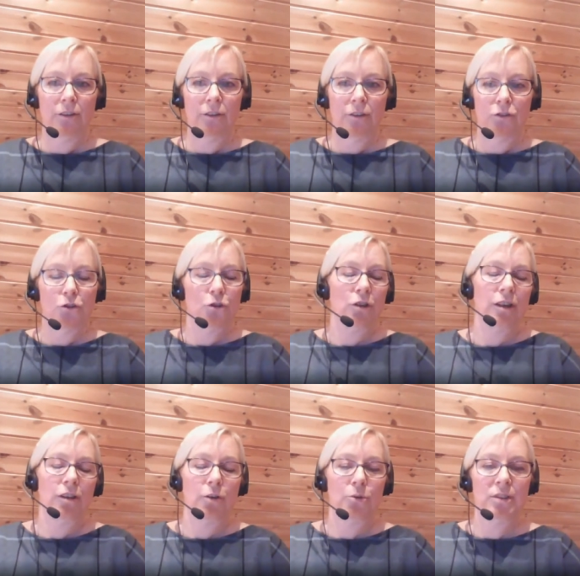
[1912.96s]
during
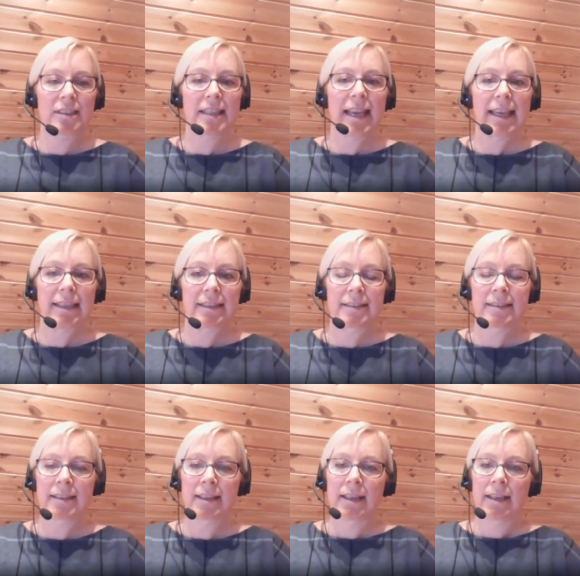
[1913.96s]
those days
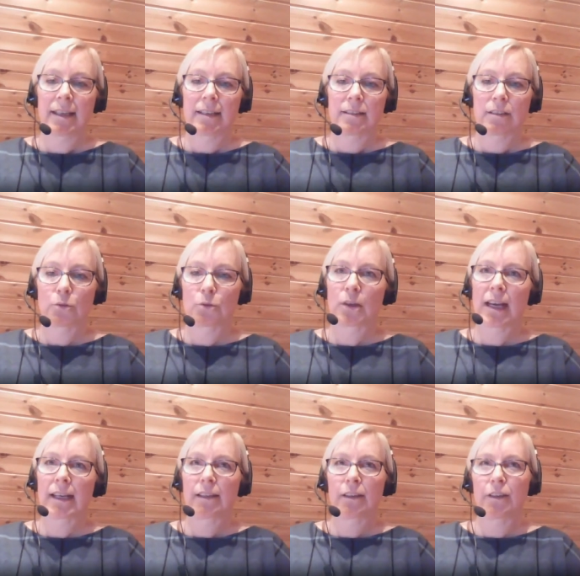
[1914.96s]
so you
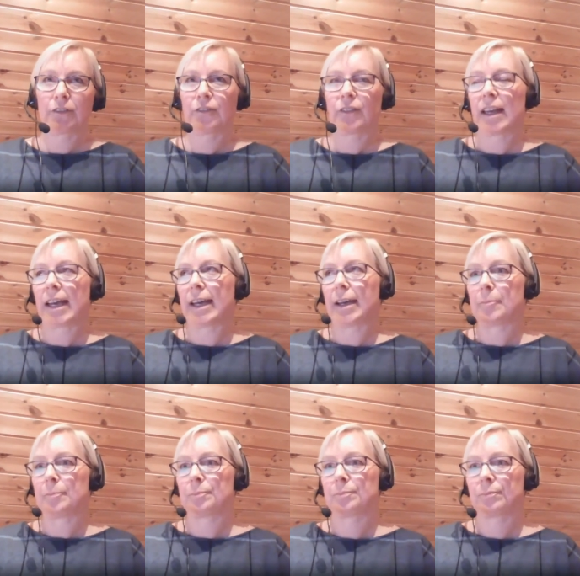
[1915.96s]
kind of
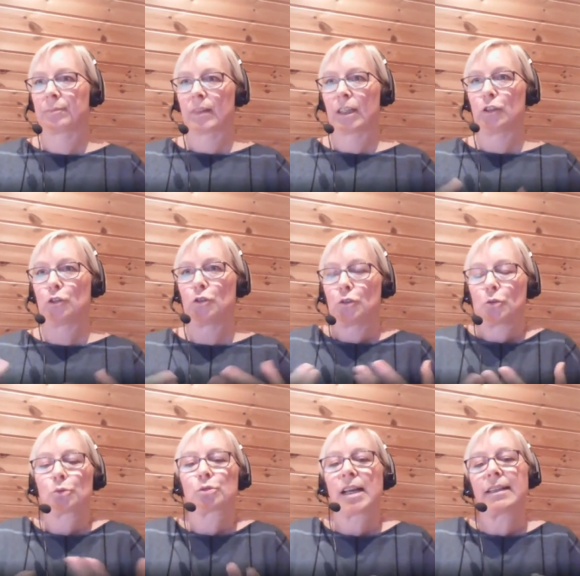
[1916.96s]
um, you,
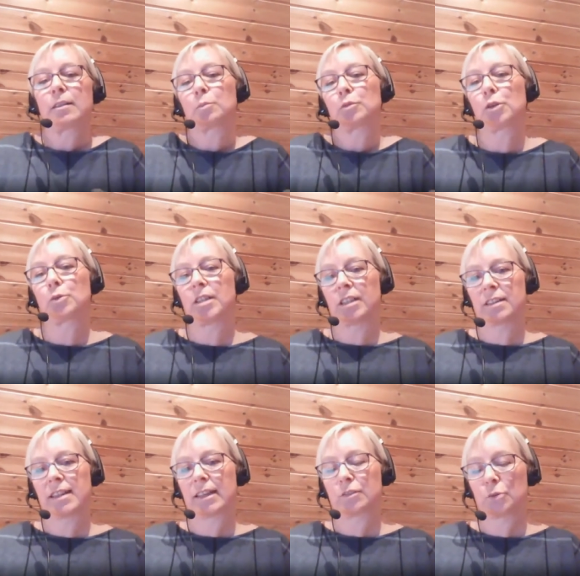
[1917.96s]
create a product
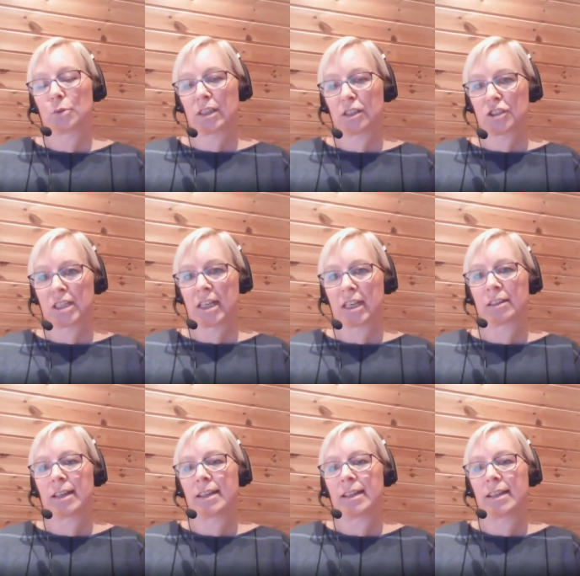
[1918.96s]
that you can share and